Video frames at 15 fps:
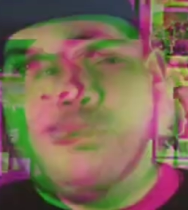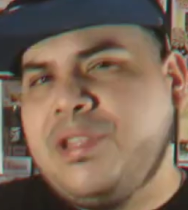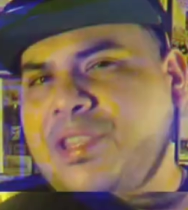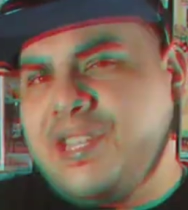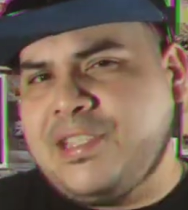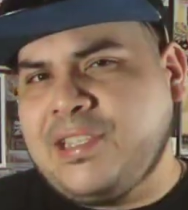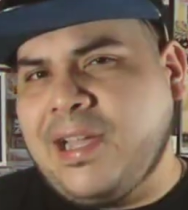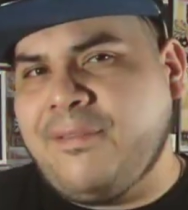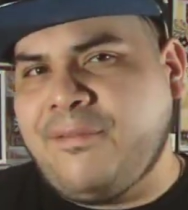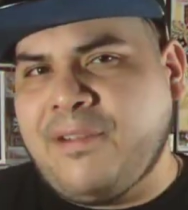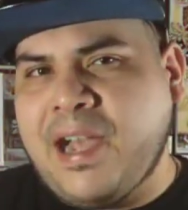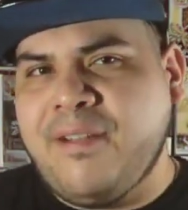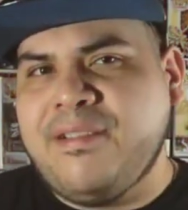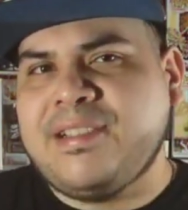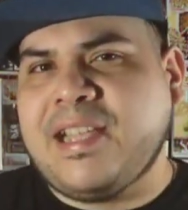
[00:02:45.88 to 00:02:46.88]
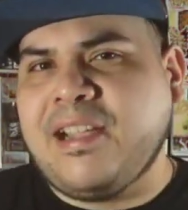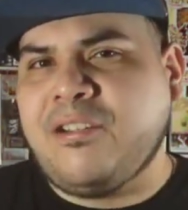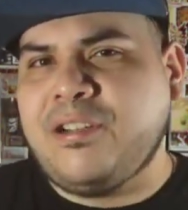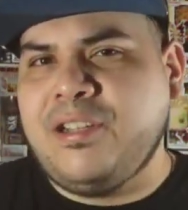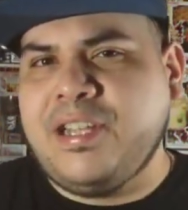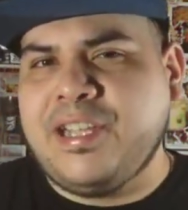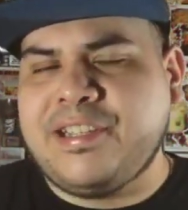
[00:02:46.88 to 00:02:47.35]
with this top five, it's not
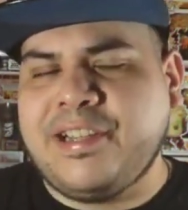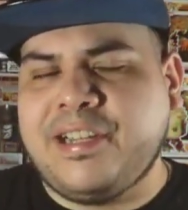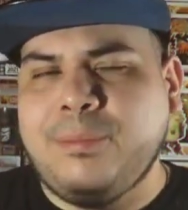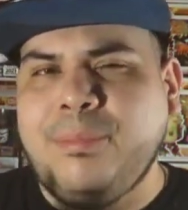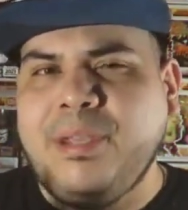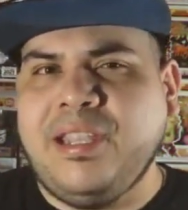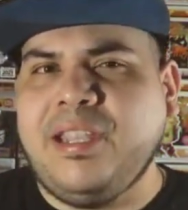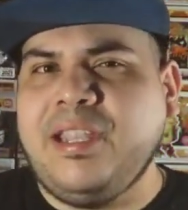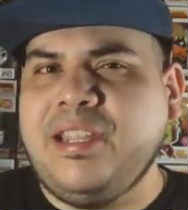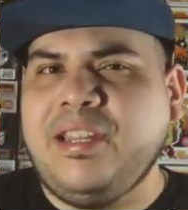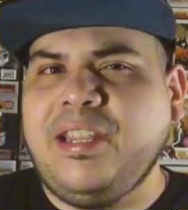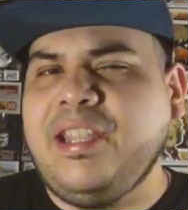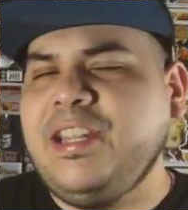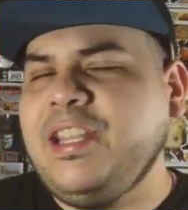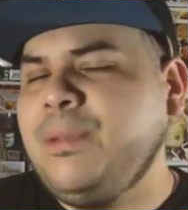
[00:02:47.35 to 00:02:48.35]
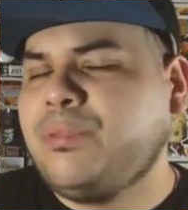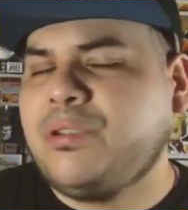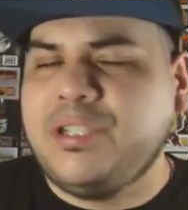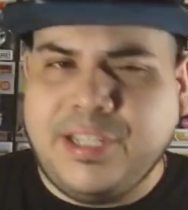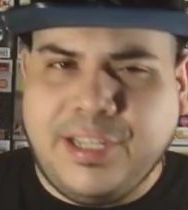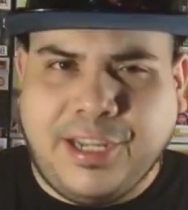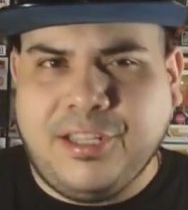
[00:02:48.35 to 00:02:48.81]
going to necessarily be in any
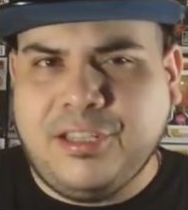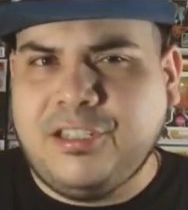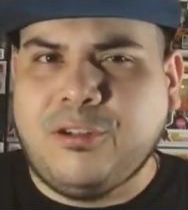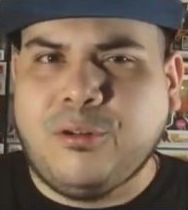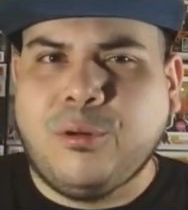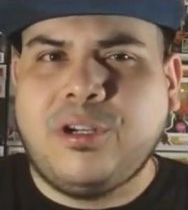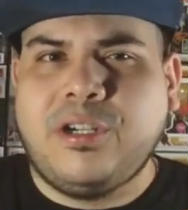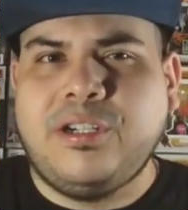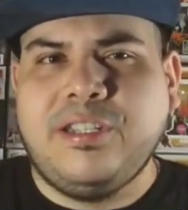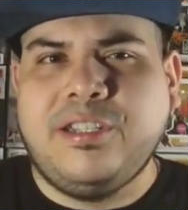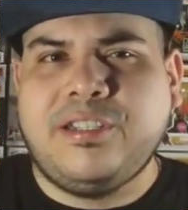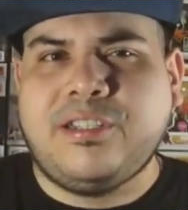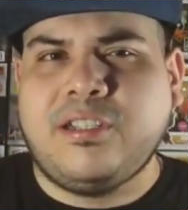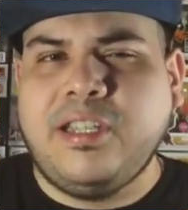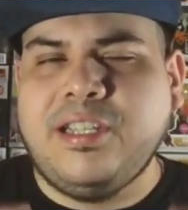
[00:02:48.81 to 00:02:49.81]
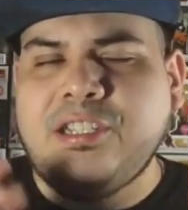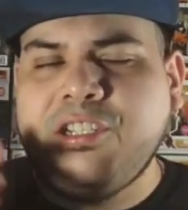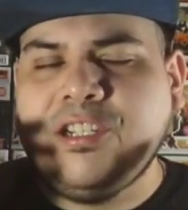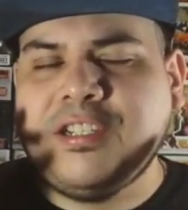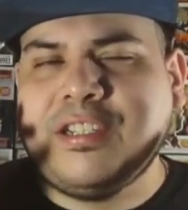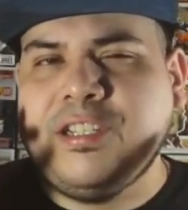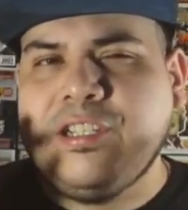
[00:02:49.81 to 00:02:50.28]
particular order. This is
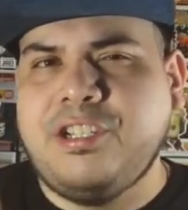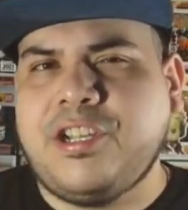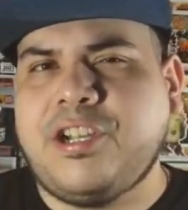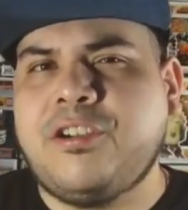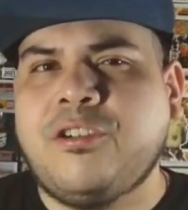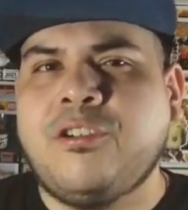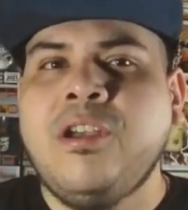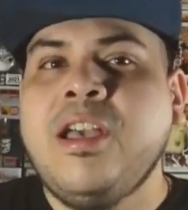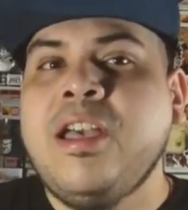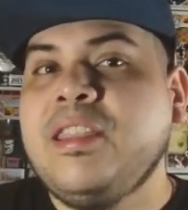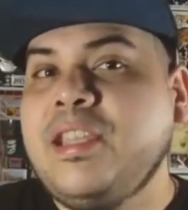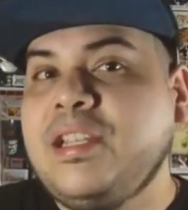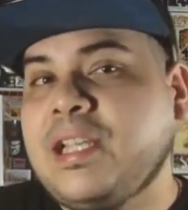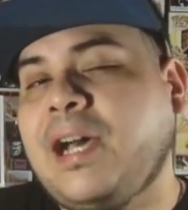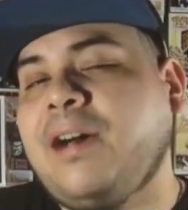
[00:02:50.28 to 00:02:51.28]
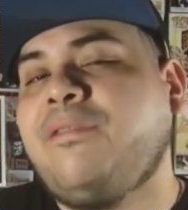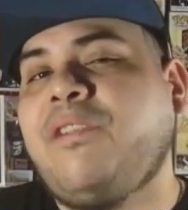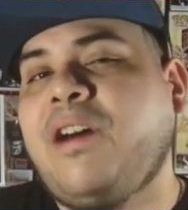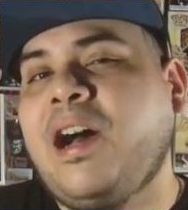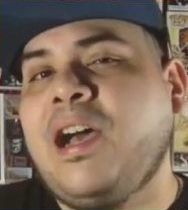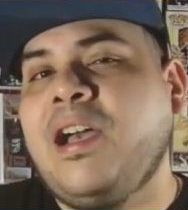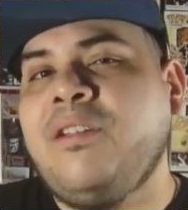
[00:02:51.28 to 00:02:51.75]
just in general, the top
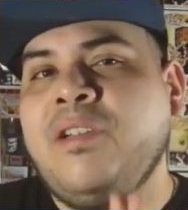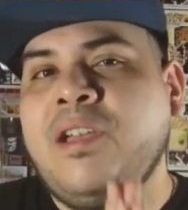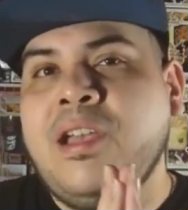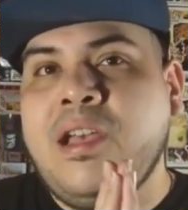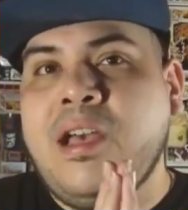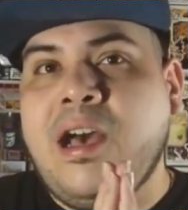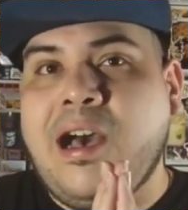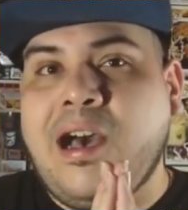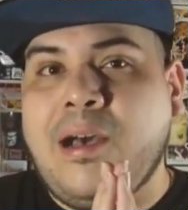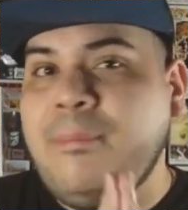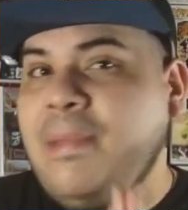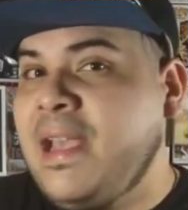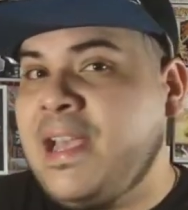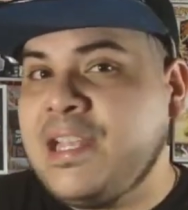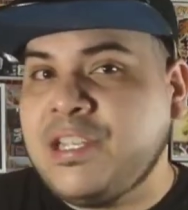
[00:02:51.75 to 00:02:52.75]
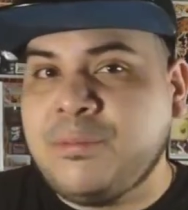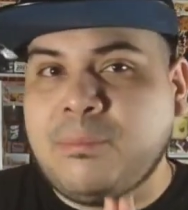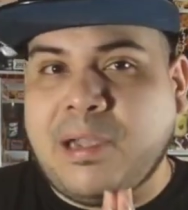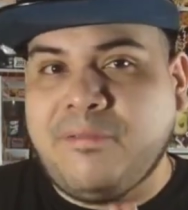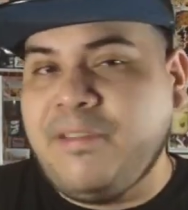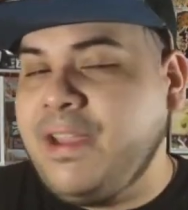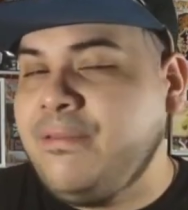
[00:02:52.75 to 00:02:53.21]
five best,
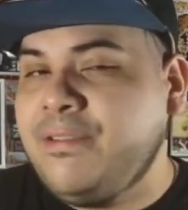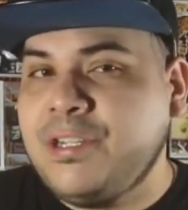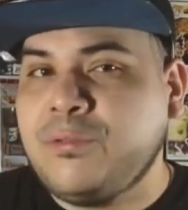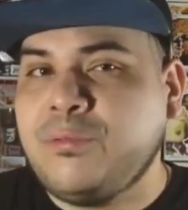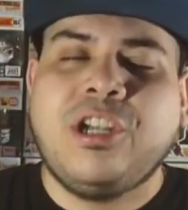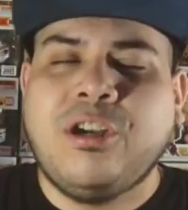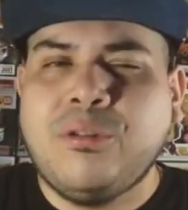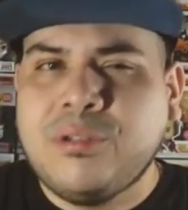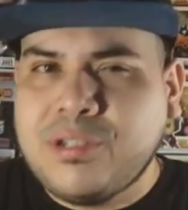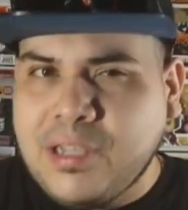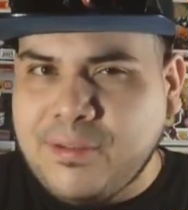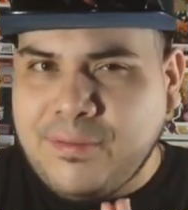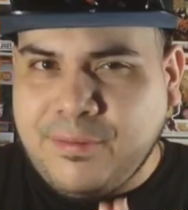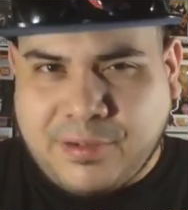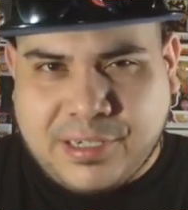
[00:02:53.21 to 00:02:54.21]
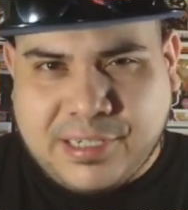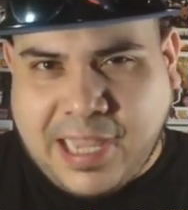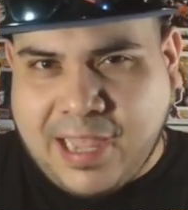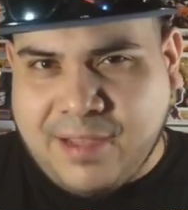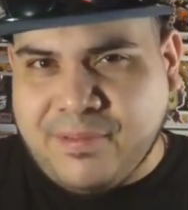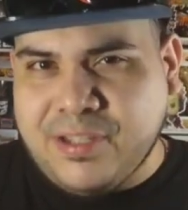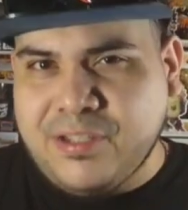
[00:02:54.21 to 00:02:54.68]
my favorite shows of the first
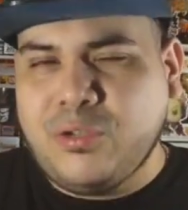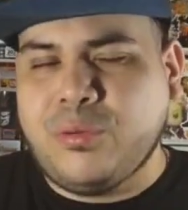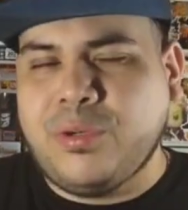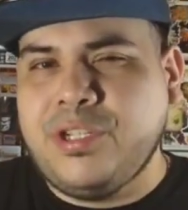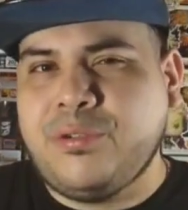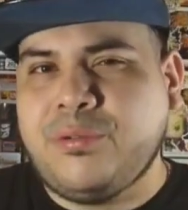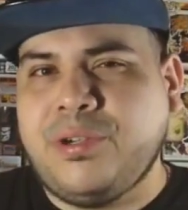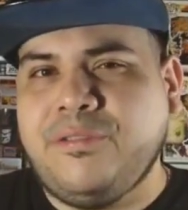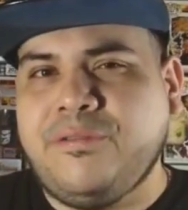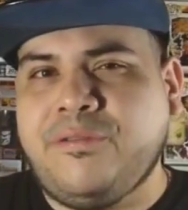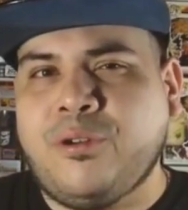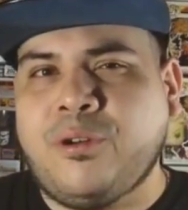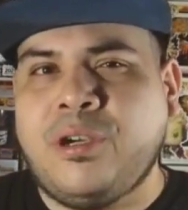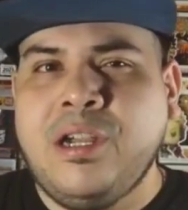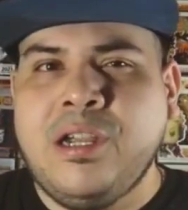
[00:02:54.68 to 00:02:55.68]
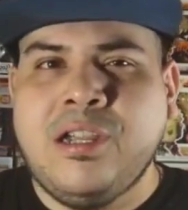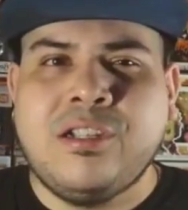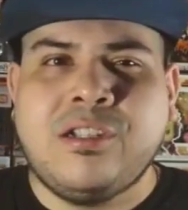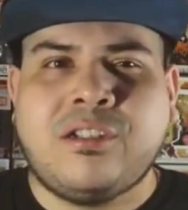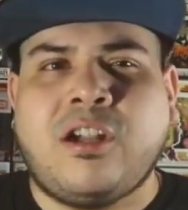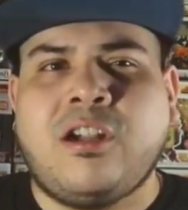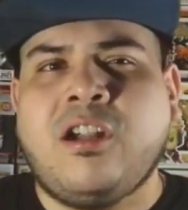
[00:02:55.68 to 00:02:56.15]
half of 2024.
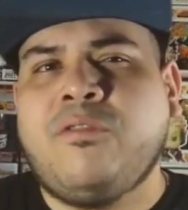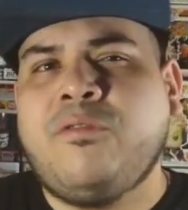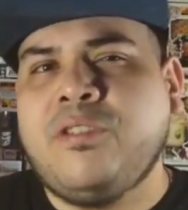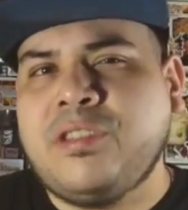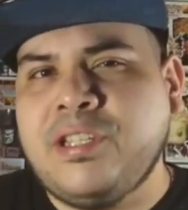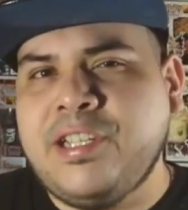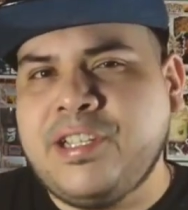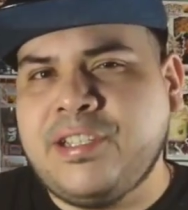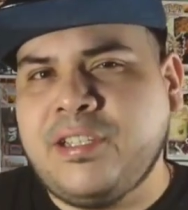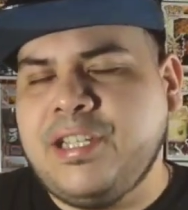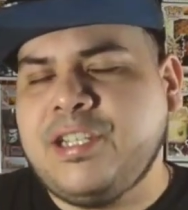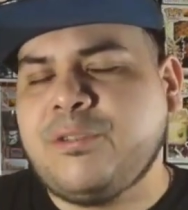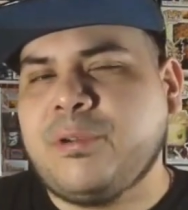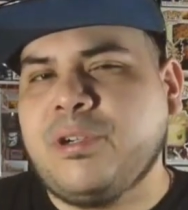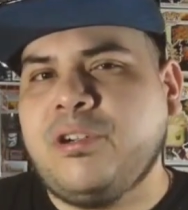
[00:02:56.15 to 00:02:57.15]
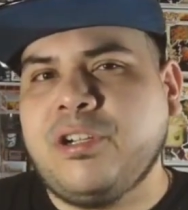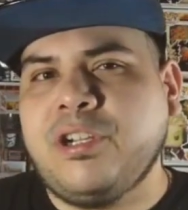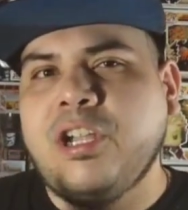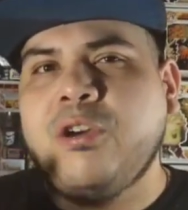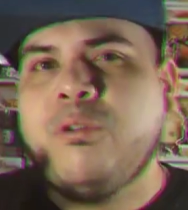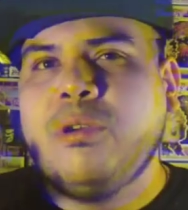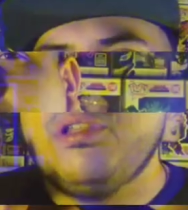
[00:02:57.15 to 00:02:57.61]
Starting off with this list, we're going to go